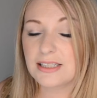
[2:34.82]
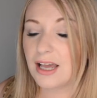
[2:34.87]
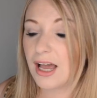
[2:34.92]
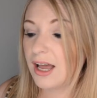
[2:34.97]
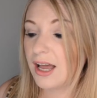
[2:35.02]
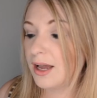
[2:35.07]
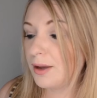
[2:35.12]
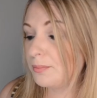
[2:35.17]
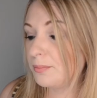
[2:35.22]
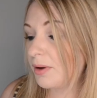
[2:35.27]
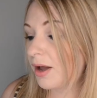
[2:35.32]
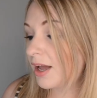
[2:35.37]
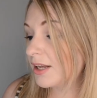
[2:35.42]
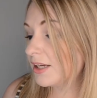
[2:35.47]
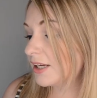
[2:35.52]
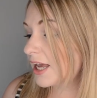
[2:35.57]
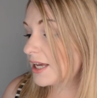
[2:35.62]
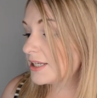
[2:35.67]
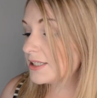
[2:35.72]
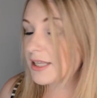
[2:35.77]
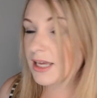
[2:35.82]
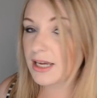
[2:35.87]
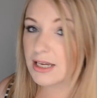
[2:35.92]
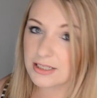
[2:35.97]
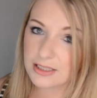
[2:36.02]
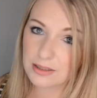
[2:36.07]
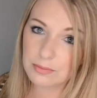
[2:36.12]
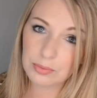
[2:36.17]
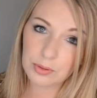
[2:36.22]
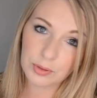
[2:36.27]
um, and yes that
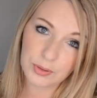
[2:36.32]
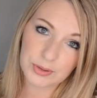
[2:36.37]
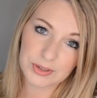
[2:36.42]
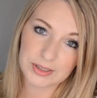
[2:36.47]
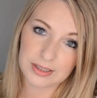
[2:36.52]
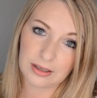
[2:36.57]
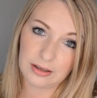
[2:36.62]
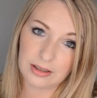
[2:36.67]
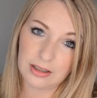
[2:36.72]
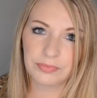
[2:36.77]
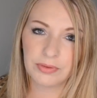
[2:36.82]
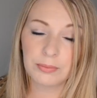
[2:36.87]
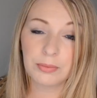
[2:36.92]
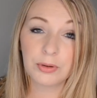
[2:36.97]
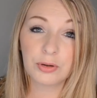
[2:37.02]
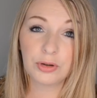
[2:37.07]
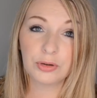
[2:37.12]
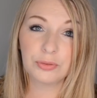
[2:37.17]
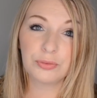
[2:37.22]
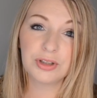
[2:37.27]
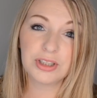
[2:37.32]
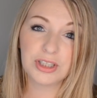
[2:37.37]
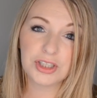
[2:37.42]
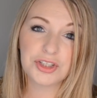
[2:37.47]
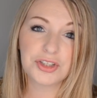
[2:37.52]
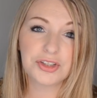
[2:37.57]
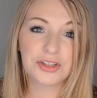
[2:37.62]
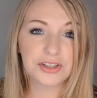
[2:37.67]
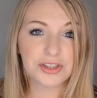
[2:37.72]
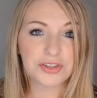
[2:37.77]
is important, but you really
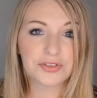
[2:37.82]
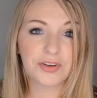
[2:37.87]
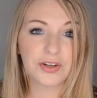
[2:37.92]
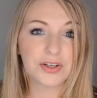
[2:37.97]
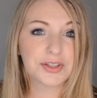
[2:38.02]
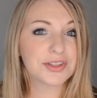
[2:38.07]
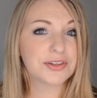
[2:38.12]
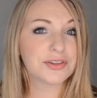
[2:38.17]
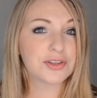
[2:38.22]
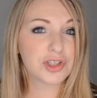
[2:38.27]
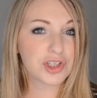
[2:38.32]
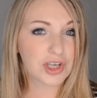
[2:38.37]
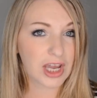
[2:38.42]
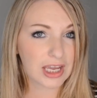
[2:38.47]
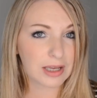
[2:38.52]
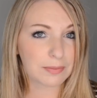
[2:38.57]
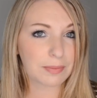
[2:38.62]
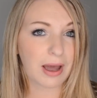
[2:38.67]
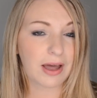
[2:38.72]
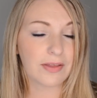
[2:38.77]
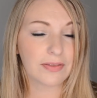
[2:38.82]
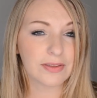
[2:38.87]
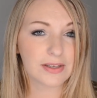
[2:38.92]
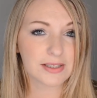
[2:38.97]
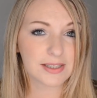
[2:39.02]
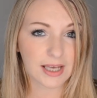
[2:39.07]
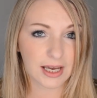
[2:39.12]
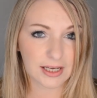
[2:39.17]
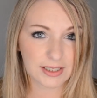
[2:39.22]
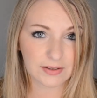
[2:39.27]
do need to focus on the shape and the
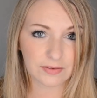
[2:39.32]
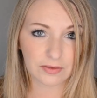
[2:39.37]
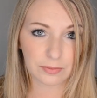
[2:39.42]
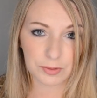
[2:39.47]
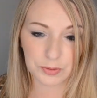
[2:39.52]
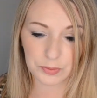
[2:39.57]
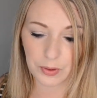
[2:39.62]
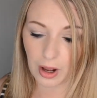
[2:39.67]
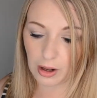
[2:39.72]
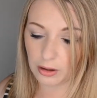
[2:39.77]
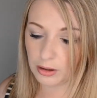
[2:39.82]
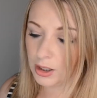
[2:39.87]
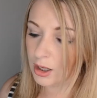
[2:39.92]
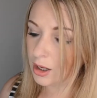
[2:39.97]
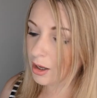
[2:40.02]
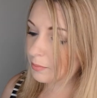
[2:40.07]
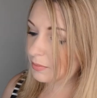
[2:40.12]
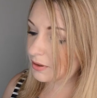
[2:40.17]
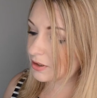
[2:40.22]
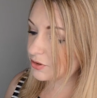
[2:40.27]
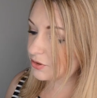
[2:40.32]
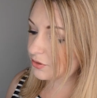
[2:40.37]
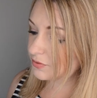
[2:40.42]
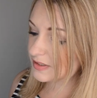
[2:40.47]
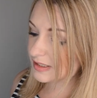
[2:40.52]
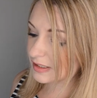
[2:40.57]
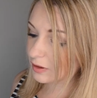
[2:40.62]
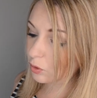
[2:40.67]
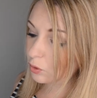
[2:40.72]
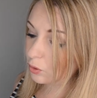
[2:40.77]
size of them as well, because
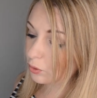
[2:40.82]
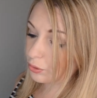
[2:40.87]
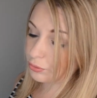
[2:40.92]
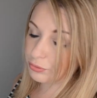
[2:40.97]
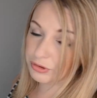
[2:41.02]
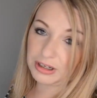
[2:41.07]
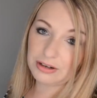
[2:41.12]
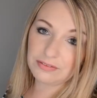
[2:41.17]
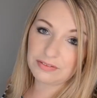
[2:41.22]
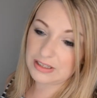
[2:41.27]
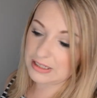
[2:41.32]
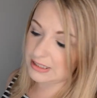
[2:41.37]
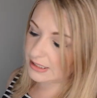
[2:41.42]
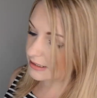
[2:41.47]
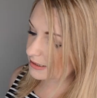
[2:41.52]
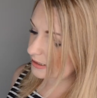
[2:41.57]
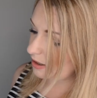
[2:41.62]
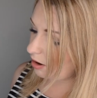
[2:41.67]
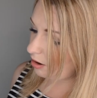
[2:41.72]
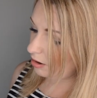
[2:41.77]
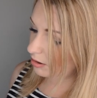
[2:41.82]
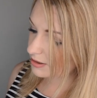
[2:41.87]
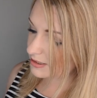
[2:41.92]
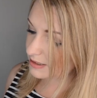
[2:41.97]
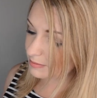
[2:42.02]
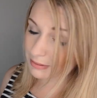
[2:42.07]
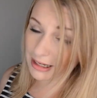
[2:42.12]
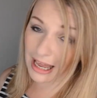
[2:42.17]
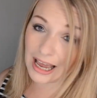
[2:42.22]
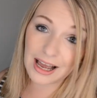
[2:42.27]
obviously all three of these are
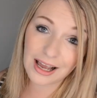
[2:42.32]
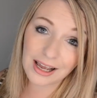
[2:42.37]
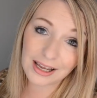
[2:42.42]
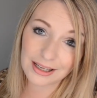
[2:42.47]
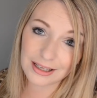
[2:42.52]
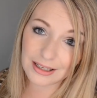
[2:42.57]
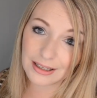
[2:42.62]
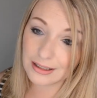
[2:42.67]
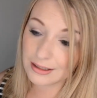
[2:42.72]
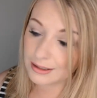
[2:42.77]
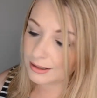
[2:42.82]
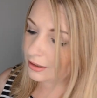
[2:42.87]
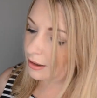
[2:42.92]
similar height,